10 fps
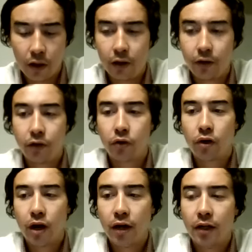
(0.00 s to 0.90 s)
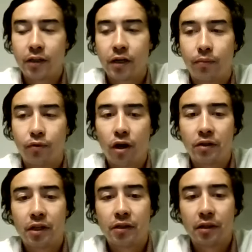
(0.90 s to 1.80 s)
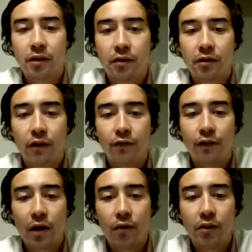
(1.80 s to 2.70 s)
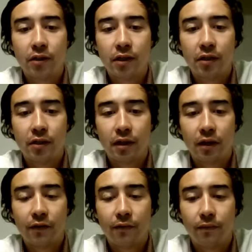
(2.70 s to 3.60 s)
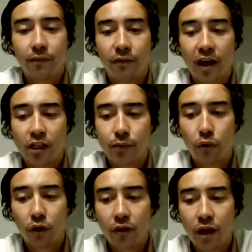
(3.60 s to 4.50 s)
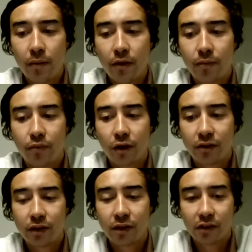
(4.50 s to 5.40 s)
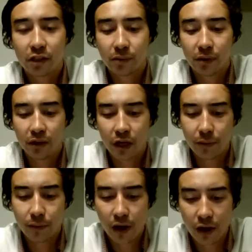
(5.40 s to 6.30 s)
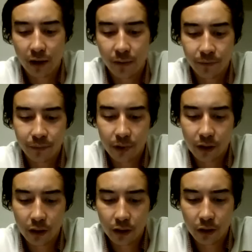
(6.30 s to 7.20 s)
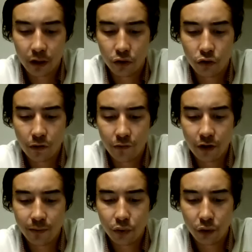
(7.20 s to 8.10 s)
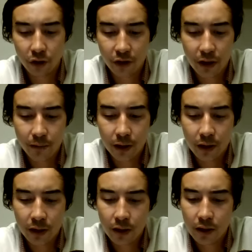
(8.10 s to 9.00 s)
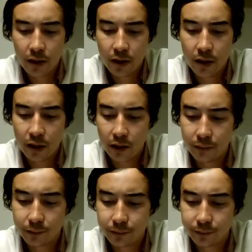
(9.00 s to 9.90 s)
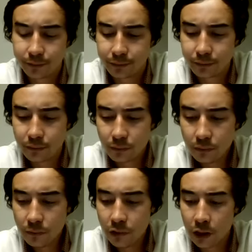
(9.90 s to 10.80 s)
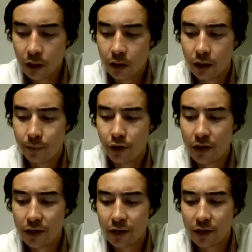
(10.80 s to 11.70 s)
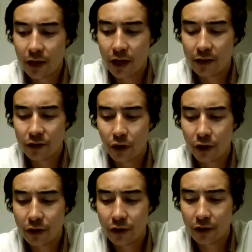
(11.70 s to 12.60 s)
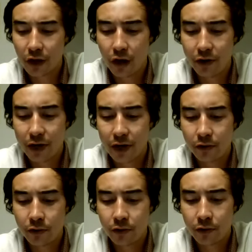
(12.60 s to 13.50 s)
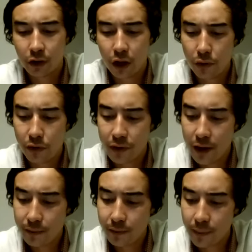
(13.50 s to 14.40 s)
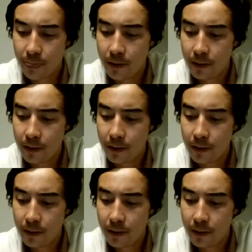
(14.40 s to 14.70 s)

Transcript: uh, Ukraine, instead of processing the sunflower seeds, they've exported them, and the processing has been done by uh, whoever imported them. And the prices have started to gone down along with that.